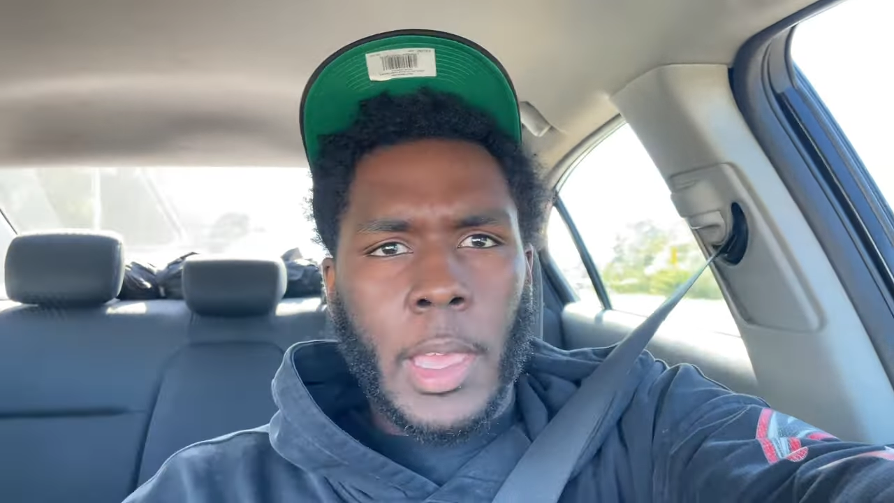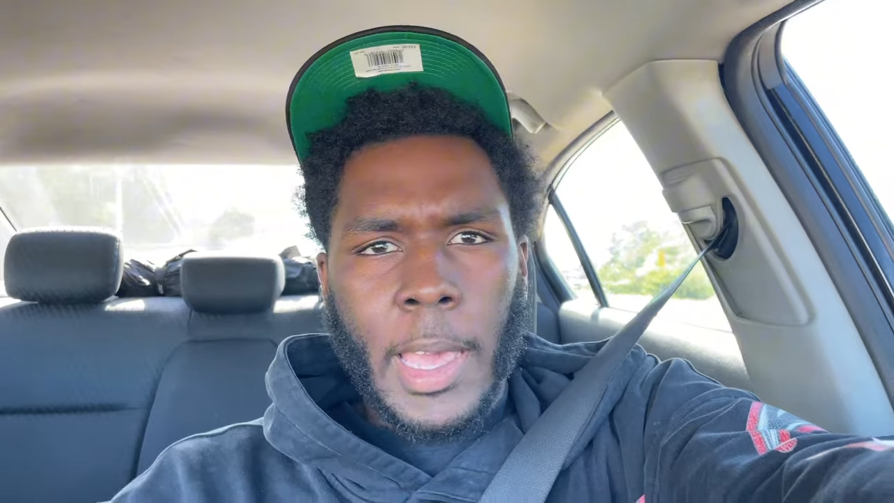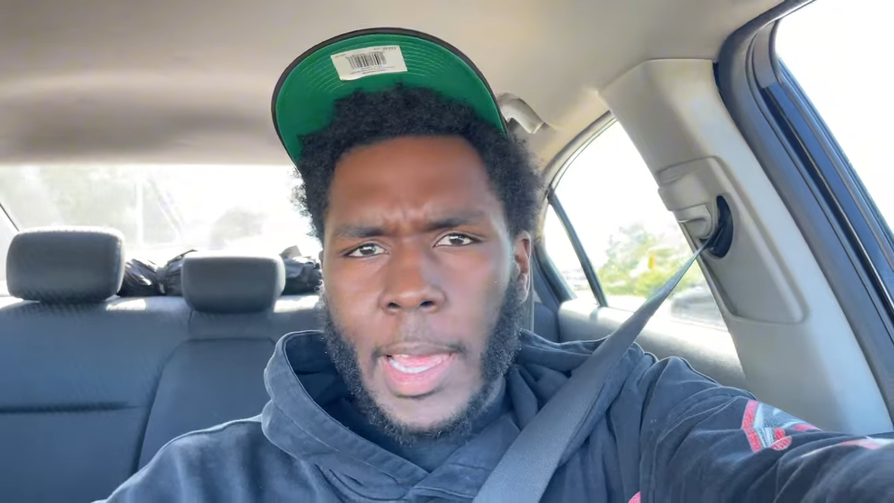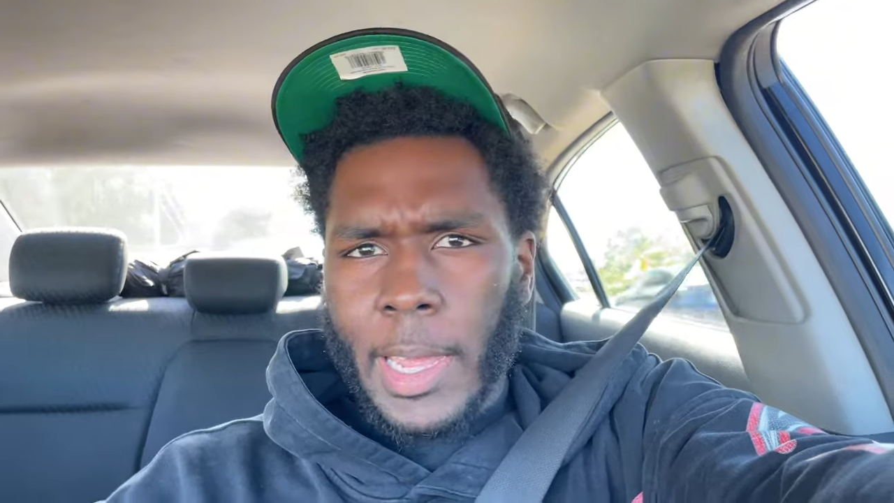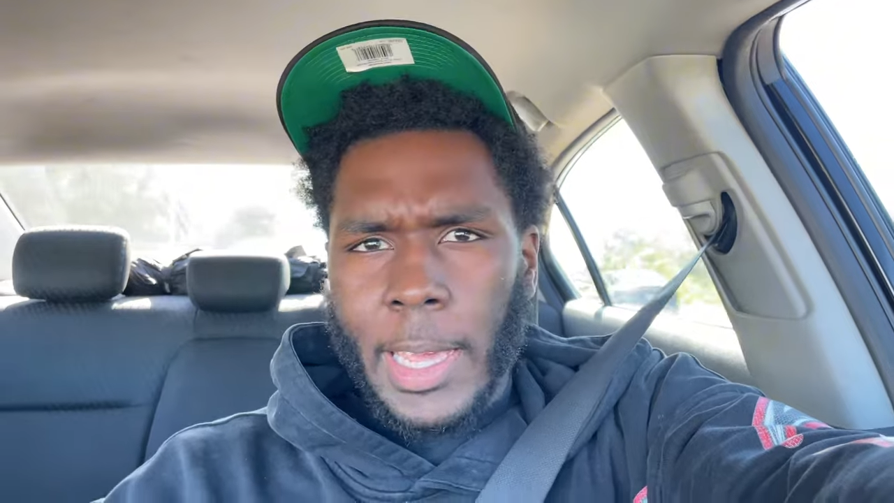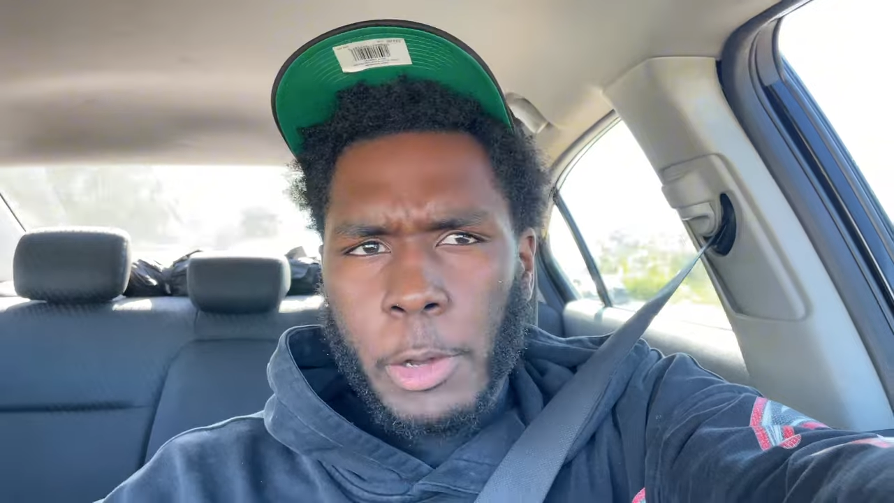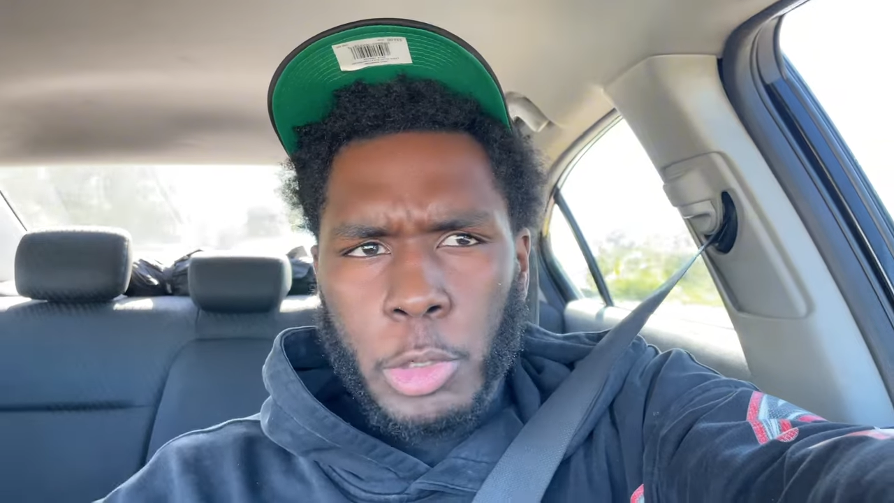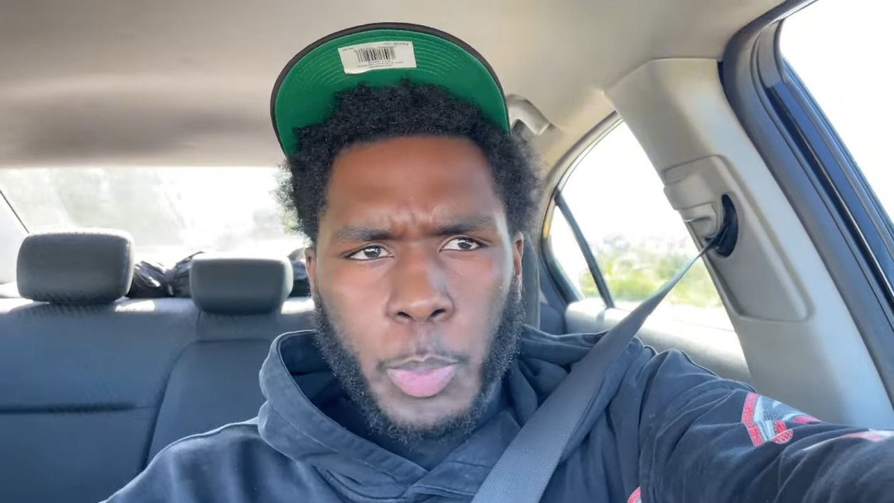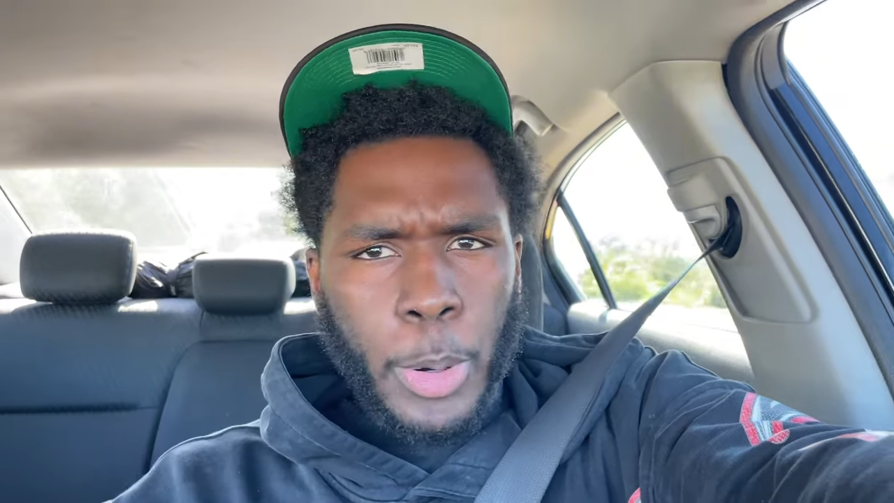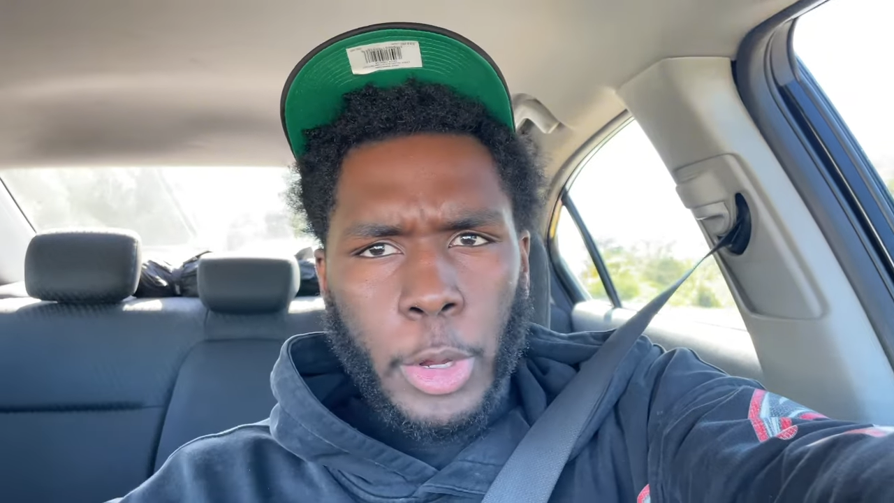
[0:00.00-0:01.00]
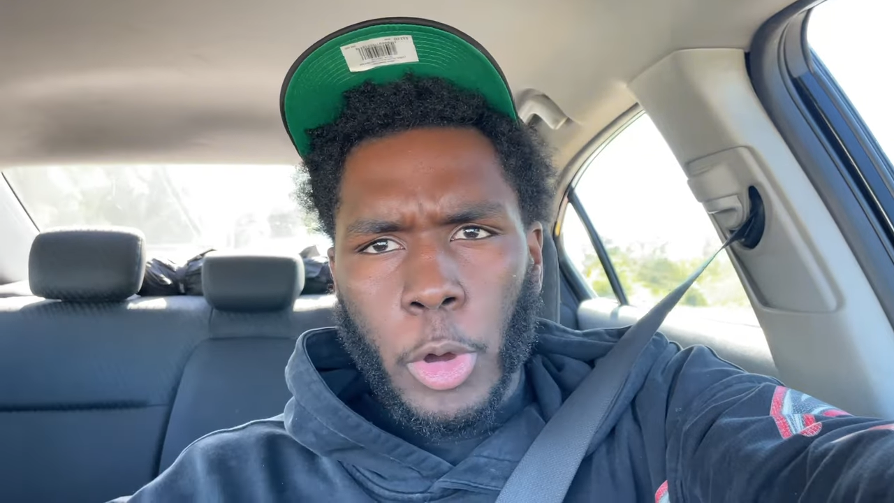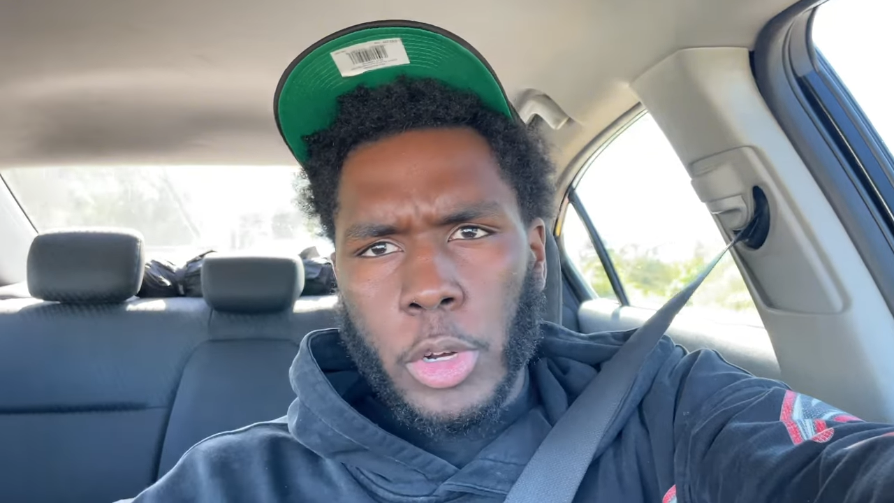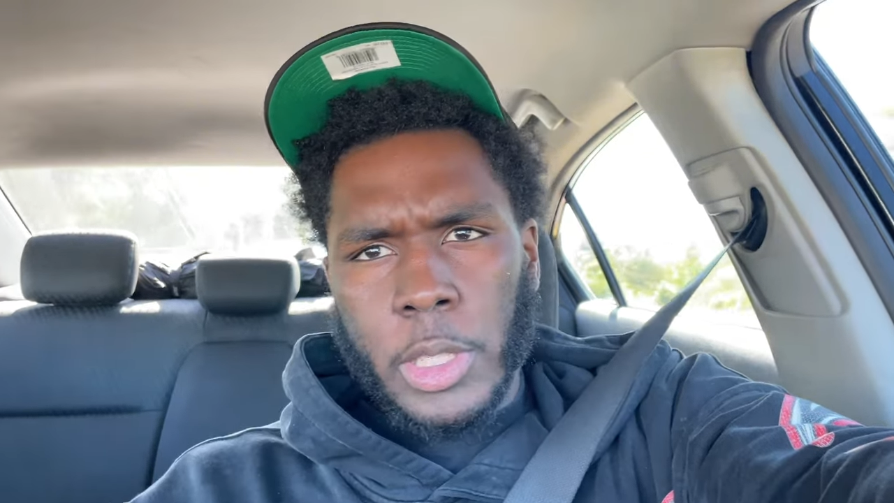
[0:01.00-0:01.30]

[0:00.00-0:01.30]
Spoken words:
And it was pre-orders,